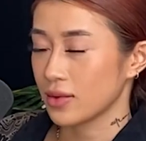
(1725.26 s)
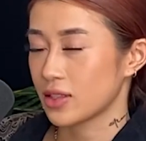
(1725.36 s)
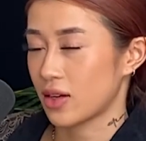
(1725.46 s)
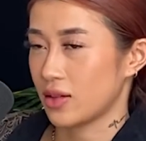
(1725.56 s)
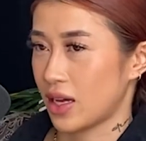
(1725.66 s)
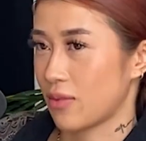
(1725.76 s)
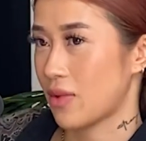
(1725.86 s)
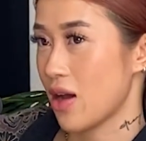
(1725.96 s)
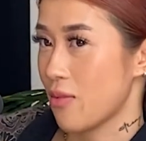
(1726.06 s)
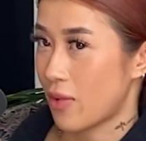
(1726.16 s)
so like
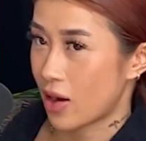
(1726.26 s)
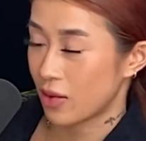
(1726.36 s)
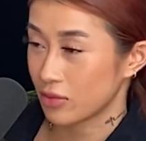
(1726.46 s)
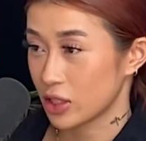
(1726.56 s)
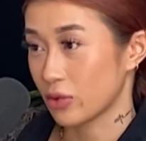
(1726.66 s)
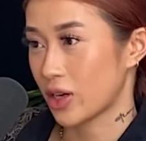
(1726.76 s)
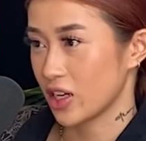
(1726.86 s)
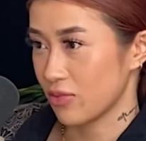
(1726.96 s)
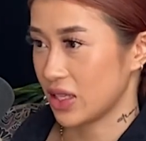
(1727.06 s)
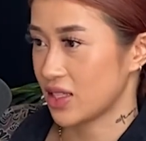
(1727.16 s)
my mom, she
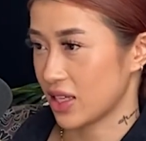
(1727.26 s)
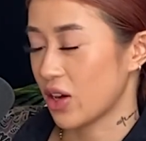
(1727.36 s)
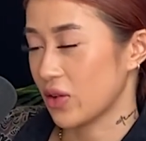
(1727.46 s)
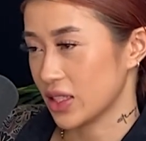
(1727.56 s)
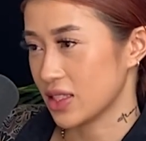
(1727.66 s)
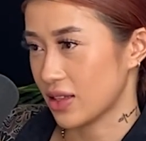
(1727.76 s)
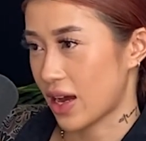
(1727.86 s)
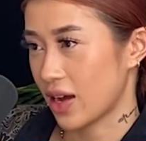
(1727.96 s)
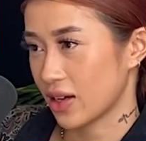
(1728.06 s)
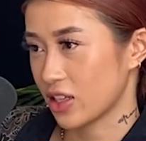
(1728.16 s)
wanted me to go into
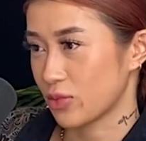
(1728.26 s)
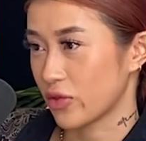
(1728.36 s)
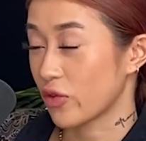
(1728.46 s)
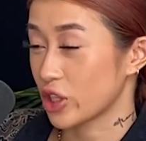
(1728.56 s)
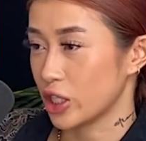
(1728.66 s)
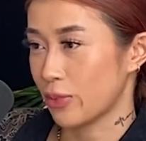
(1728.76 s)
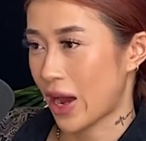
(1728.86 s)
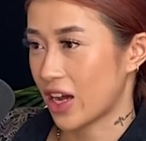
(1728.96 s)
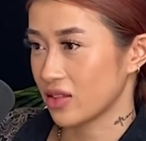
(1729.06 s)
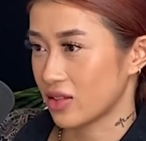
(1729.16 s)
that because before she
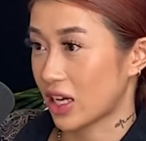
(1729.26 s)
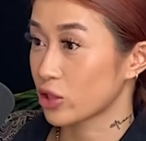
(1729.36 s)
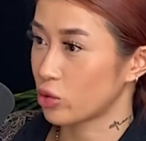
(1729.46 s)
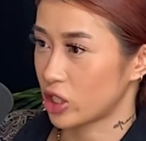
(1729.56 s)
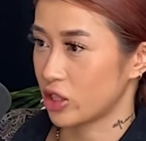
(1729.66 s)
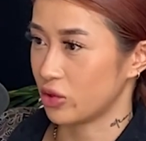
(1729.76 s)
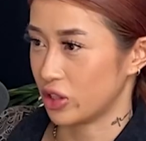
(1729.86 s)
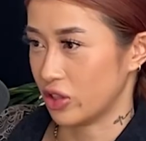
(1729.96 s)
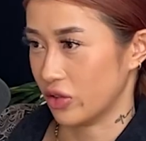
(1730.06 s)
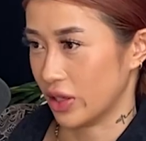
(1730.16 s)
passed, that's what she
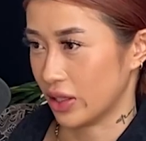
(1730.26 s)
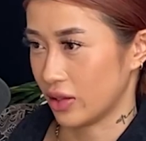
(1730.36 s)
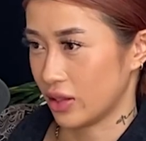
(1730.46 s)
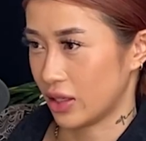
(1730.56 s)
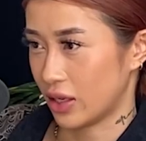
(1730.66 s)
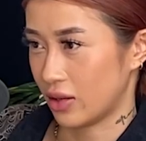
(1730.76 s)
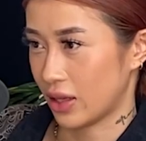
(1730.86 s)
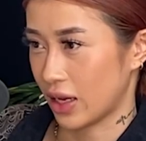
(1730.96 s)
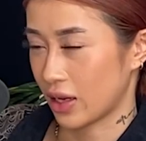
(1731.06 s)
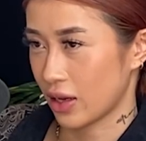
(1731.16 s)
was doing. You know,
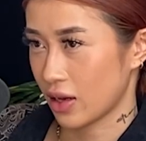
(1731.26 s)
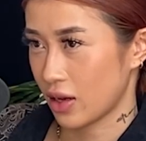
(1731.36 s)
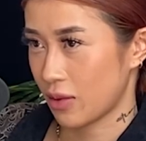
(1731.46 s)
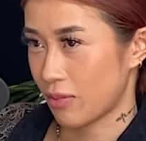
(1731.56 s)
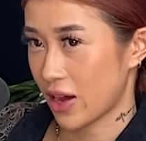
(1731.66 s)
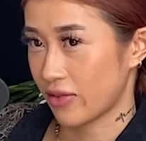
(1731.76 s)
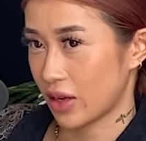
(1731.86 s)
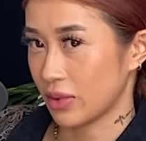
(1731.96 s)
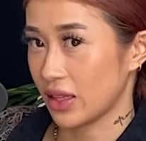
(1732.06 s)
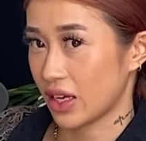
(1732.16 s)
like my
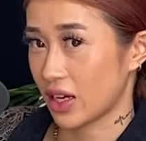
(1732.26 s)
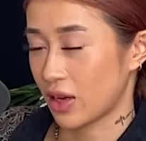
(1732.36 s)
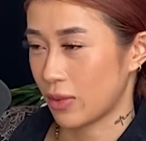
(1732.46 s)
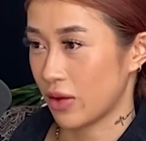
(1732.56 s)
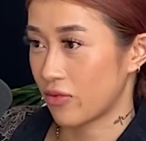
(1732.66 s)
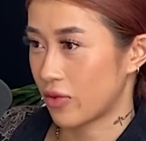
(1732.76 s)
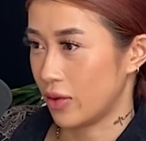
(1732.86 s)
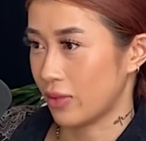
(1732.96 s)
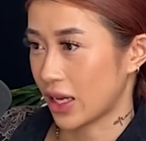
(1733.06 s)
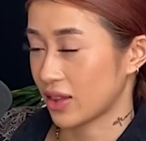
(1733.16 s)
family, they came up
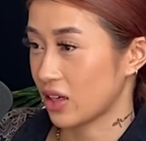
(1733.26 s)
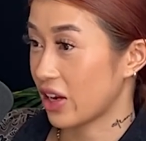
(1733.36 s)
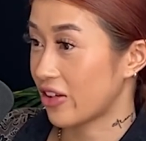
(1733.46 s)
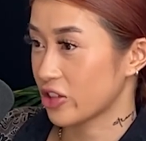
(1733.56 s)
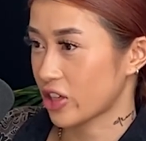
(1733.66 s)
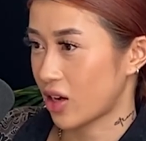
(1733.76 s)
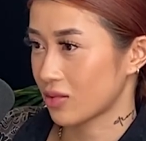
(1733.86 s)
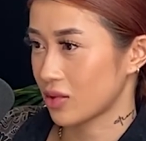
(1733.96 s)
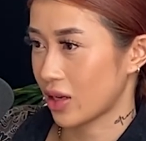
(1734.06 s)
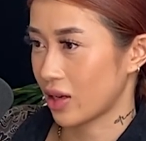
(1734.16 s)
from like the nail
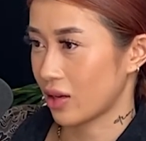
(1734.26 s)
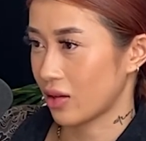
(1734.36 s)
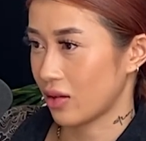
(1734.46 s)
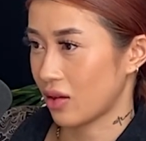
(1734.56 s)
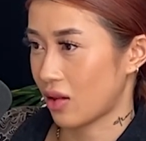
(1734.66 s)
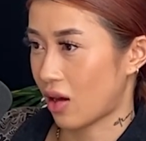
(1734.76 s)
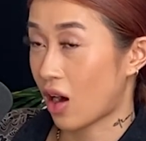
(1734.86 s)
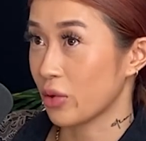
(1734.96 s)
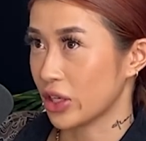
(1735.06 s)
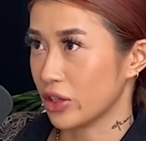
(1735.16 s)
shops. Like
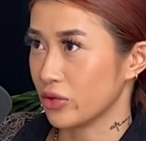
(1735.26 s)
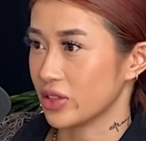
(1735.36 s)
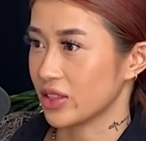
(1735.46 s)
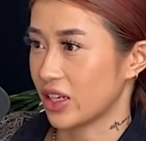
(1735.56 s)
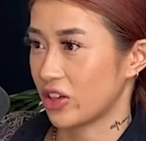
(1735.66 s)
all we knew was a nail